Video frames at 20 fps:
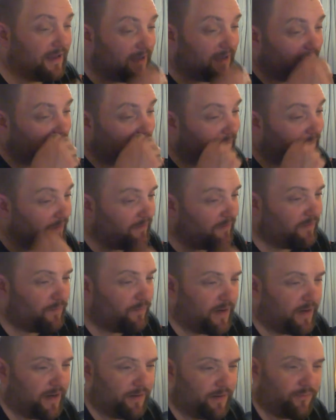It's very
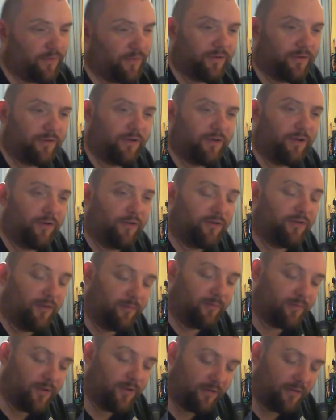weird what
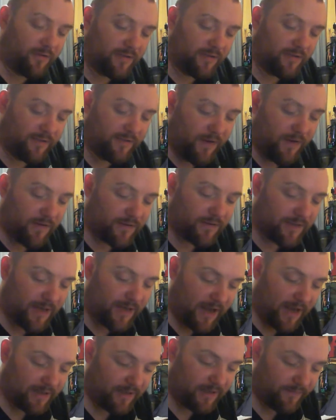YouTube do, because it's very
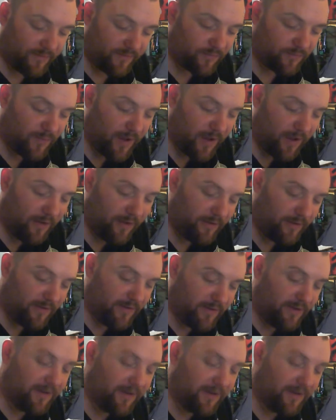selective as well.